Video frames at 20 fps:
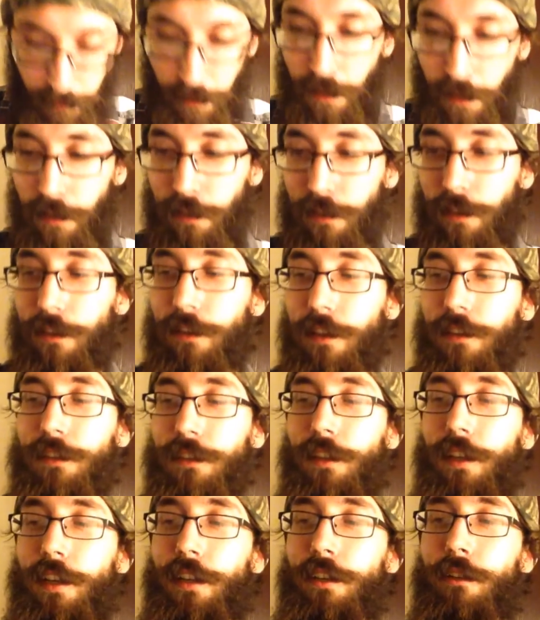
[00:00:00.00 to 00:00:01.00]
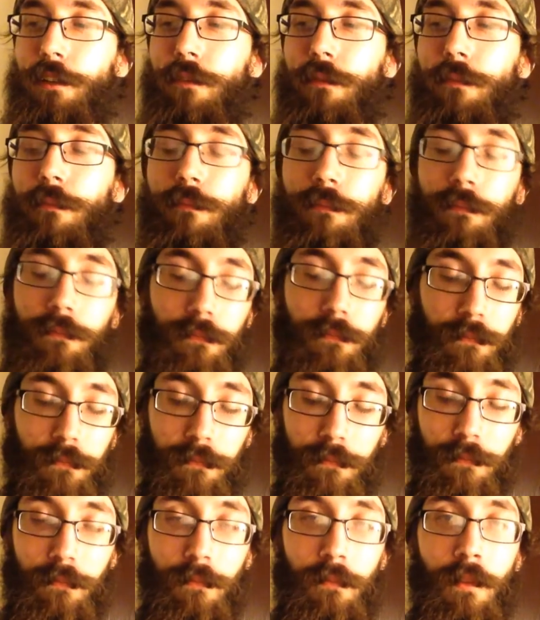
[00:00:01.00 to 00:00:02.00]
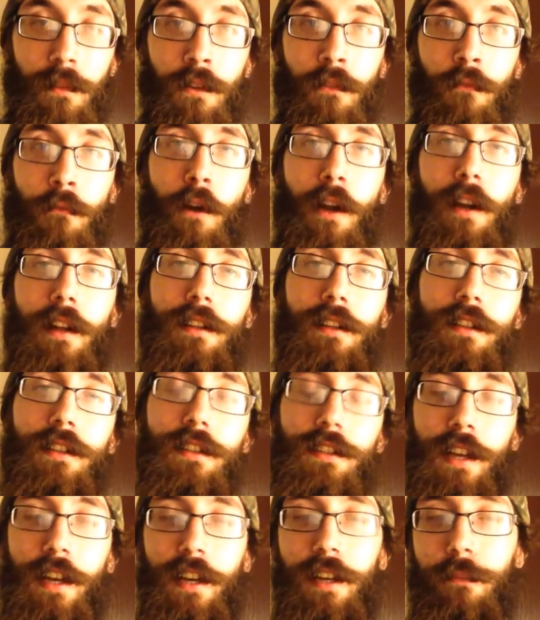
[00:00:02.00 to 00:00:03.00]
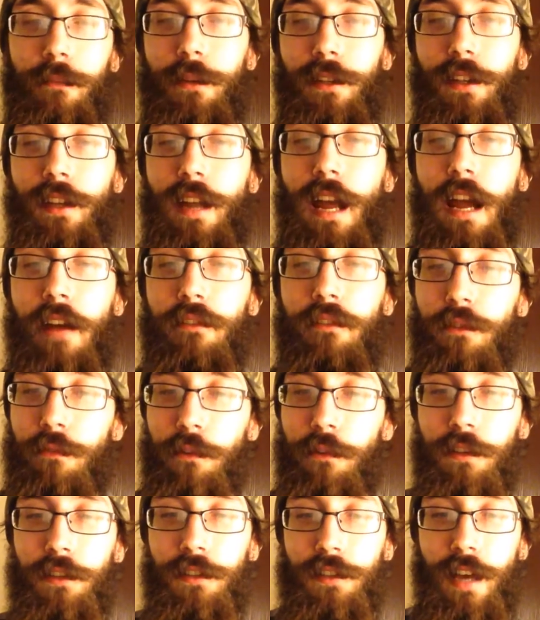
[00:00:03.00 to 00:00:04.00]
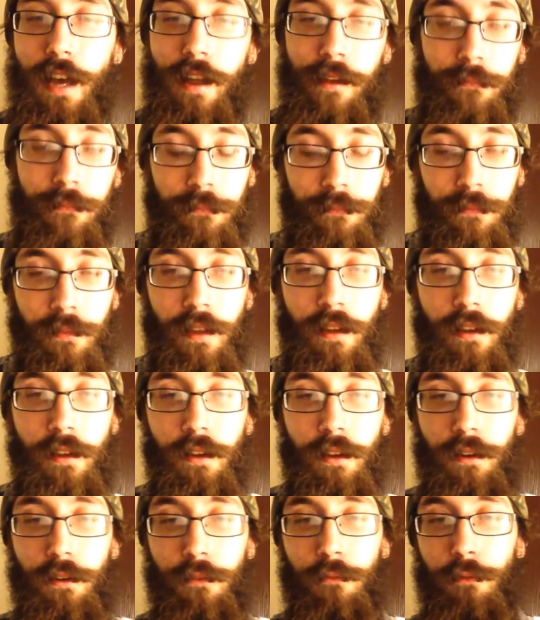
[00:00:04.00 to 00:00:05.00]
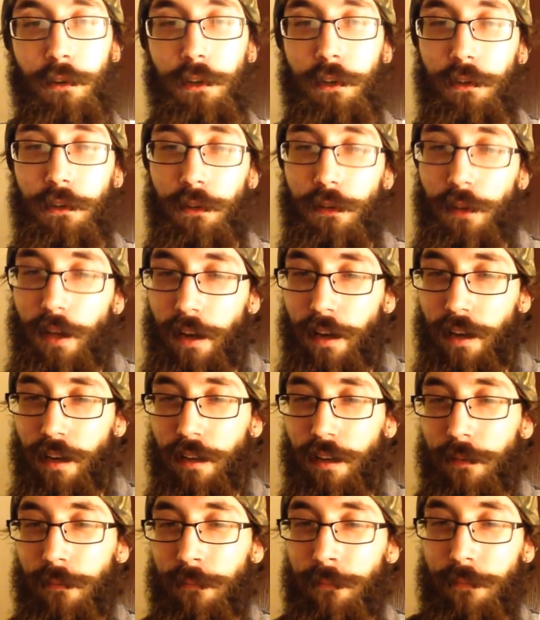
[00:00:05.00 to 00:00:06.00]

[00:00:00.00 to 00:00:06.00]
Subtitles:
Yeah, it doesn't hit your right at the second, but then afterwards that real like